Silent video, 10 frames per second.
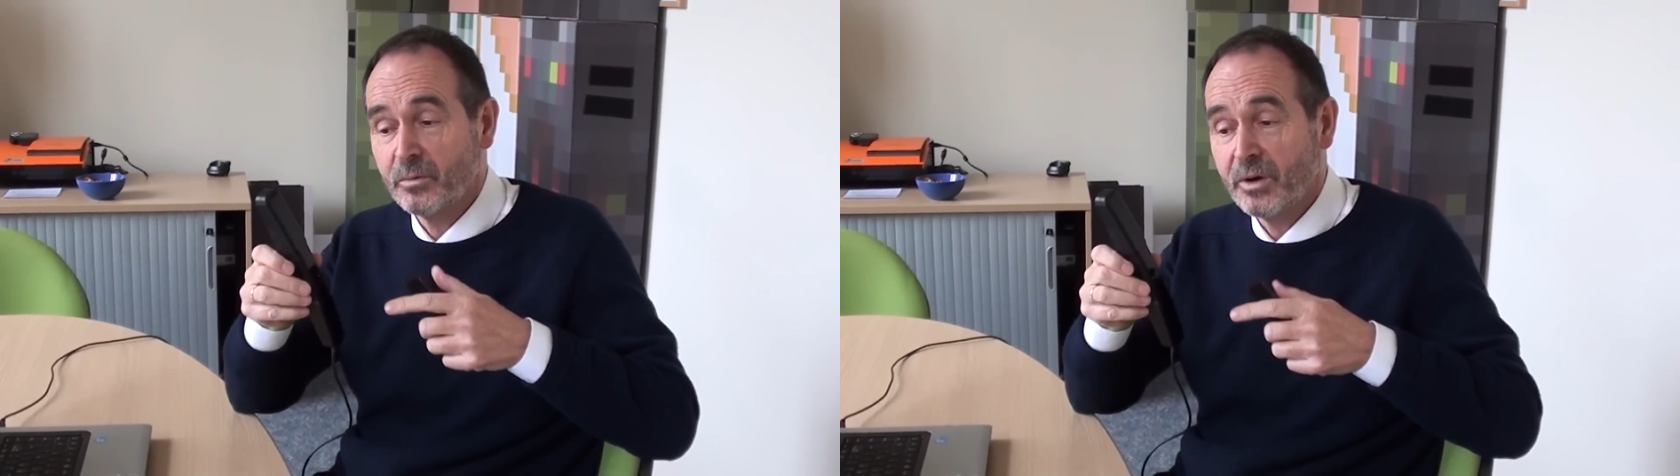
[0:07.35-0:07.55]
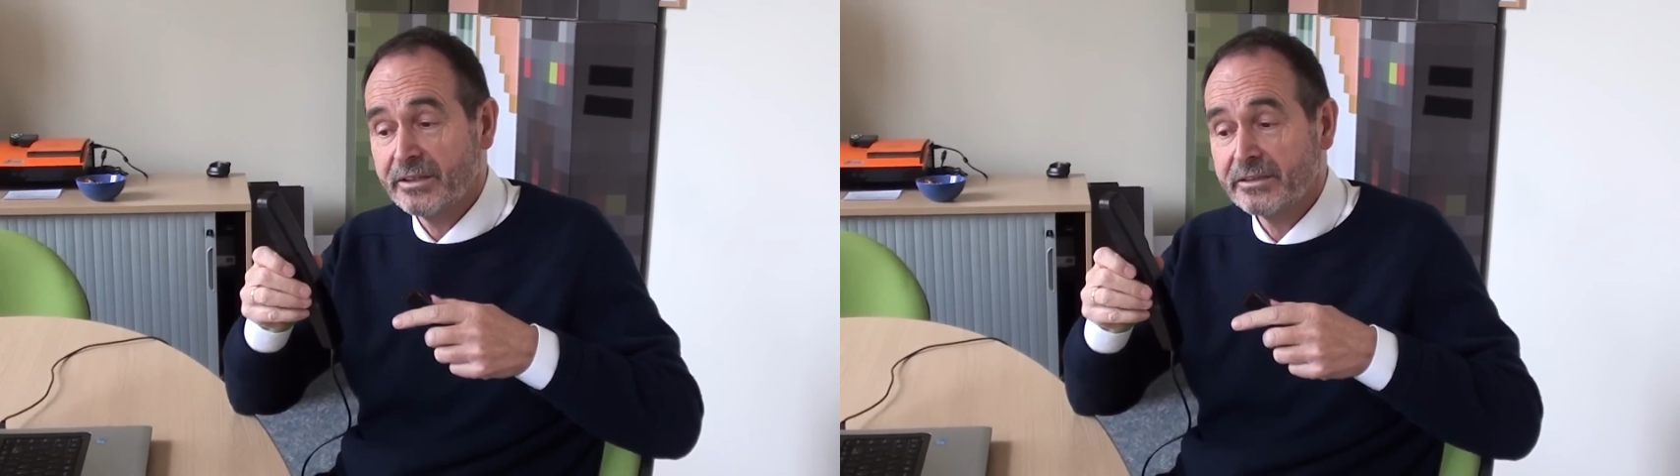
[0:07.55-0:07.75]

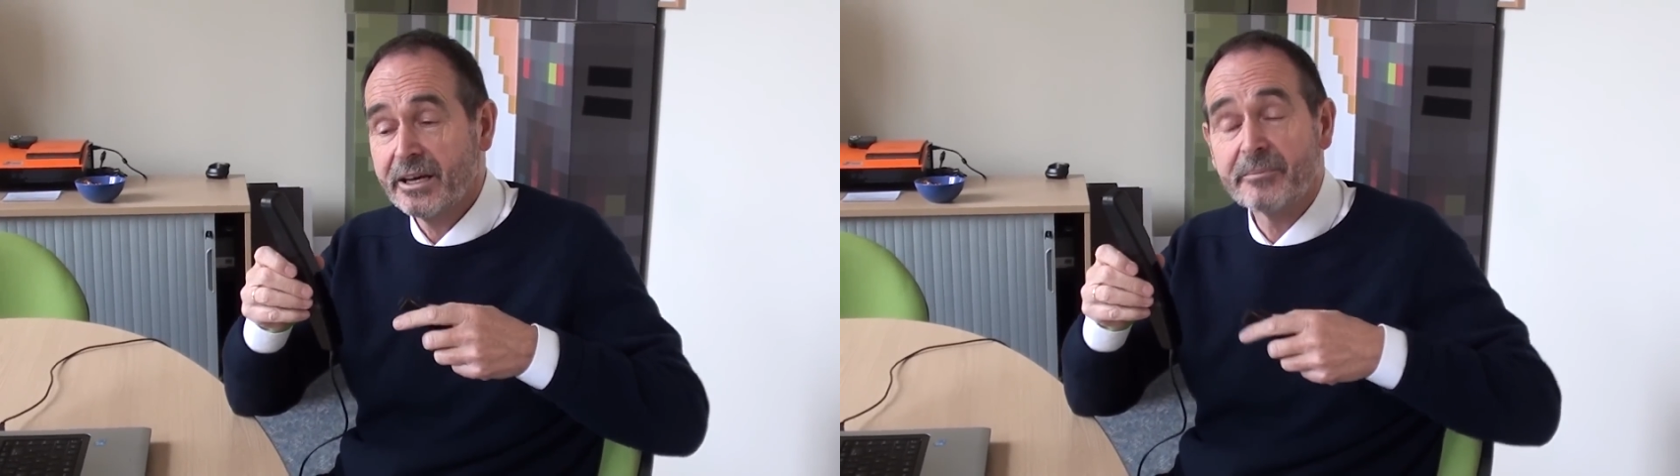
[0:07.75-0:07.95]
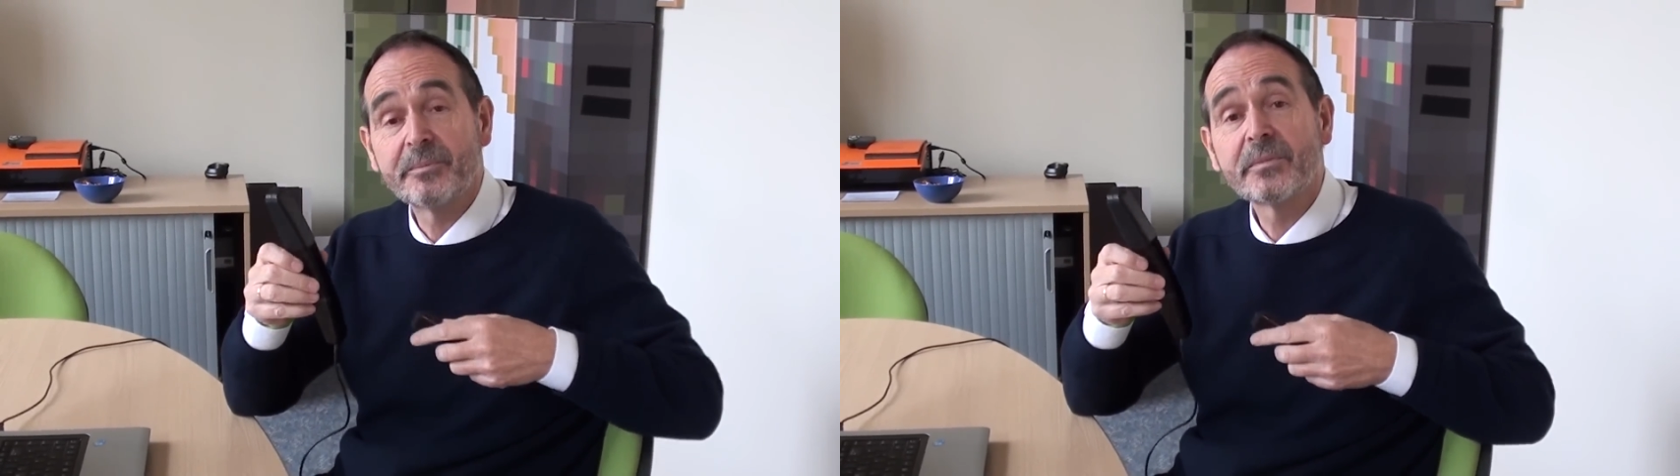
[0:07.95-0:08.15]

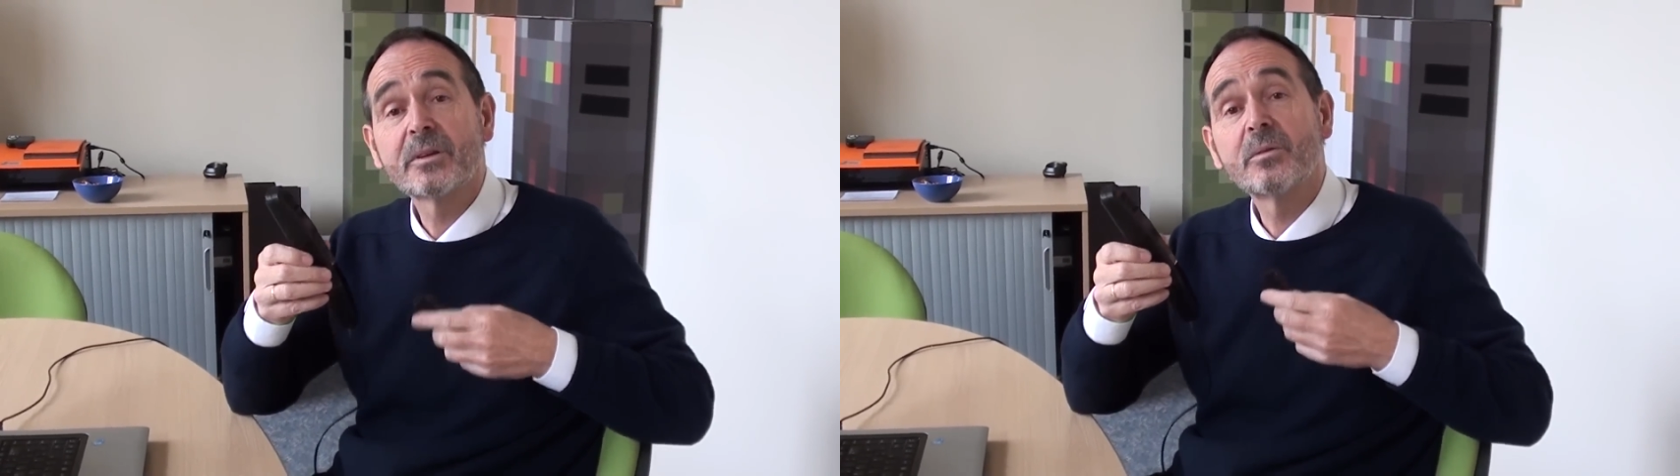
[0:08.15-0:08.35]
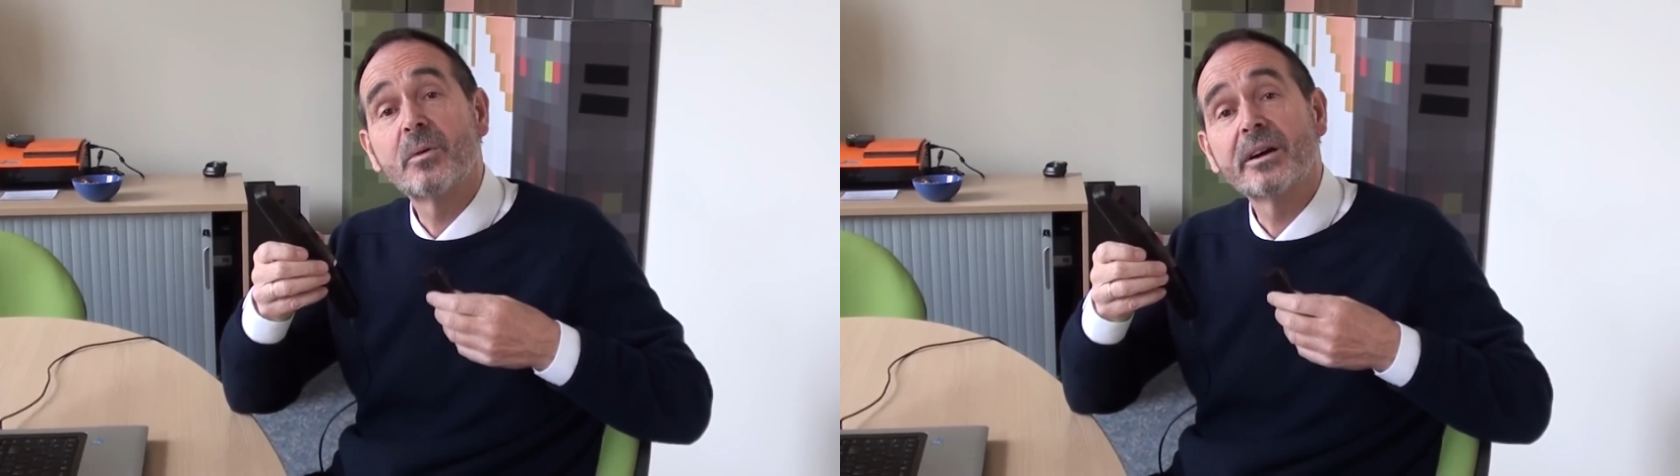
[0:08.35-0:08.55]

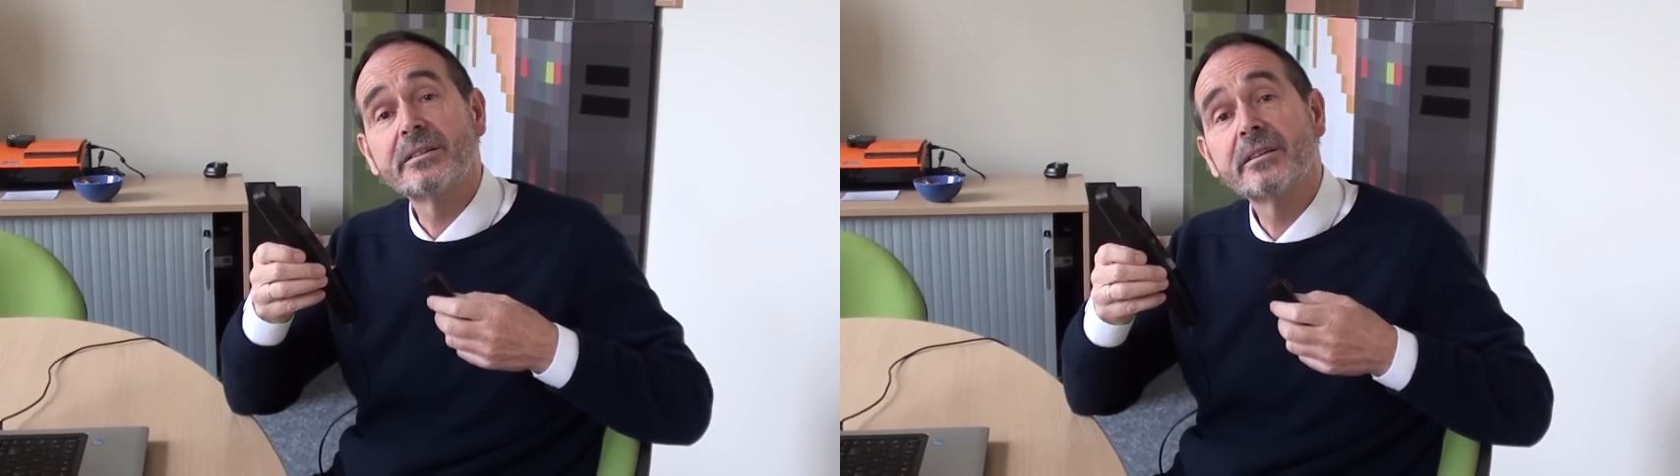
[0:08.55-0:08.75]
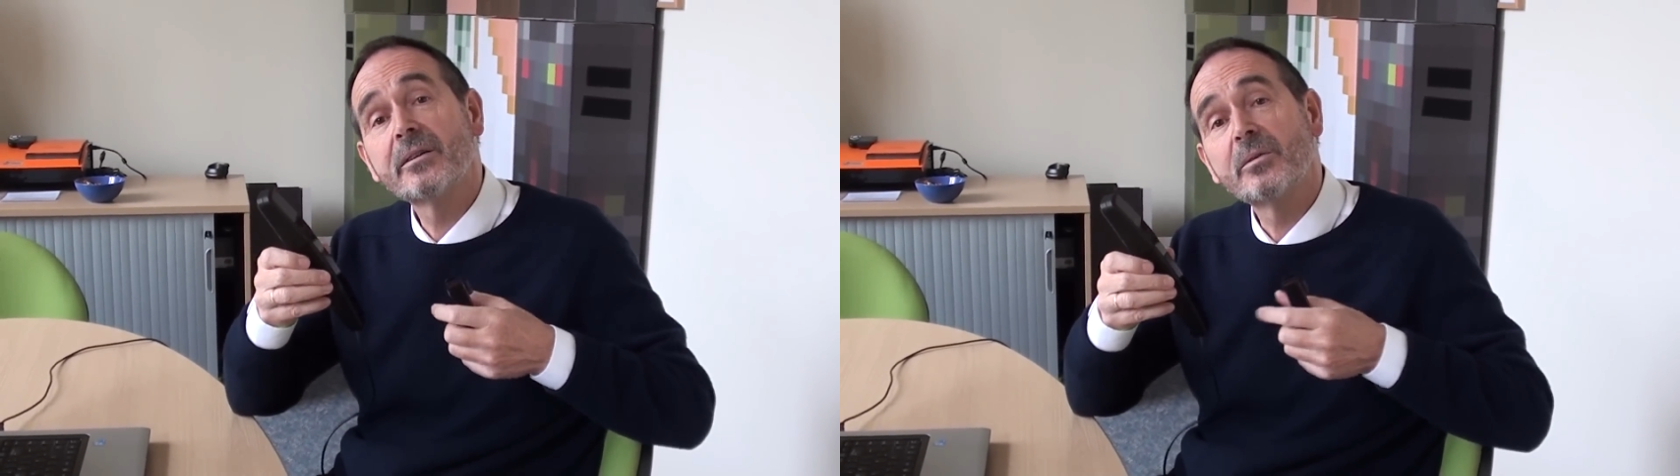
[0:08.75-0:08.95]
when